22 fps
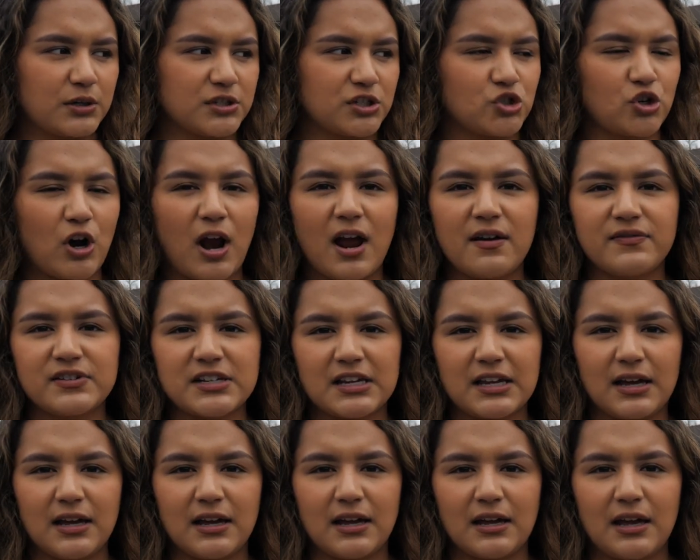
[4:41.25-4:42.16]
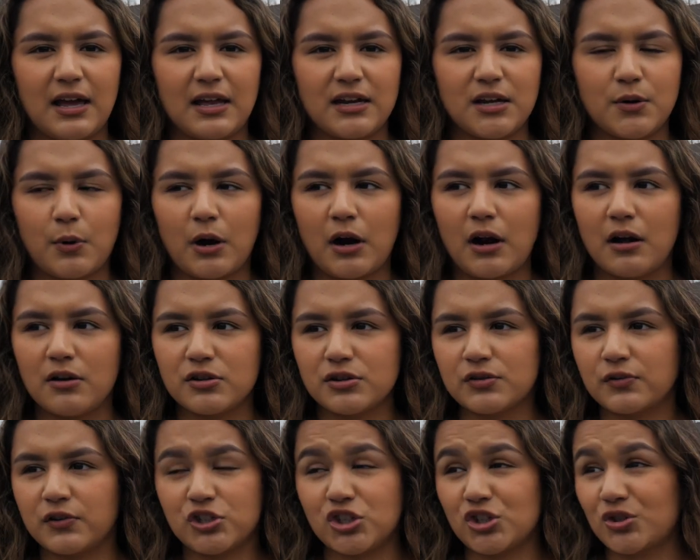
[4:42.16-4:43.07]
drive to get anywhere
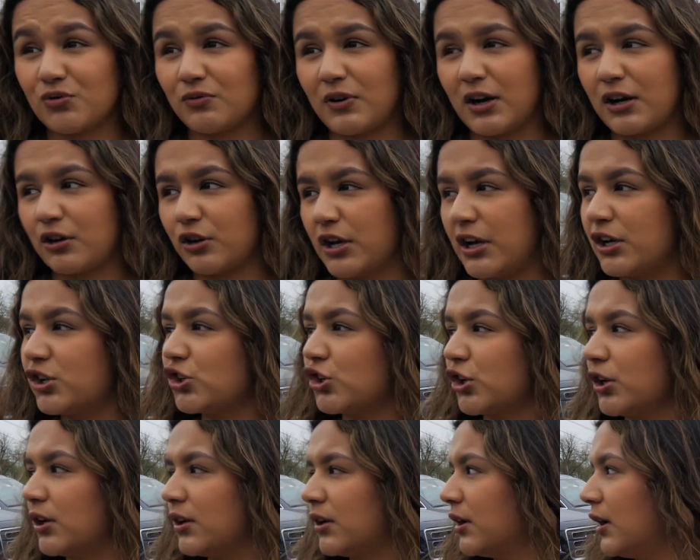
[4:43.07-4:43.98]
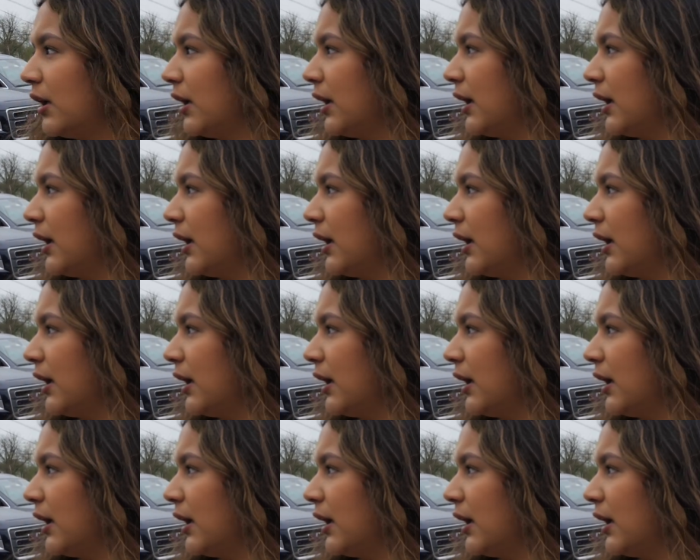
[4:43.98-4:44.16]
else for just recreation.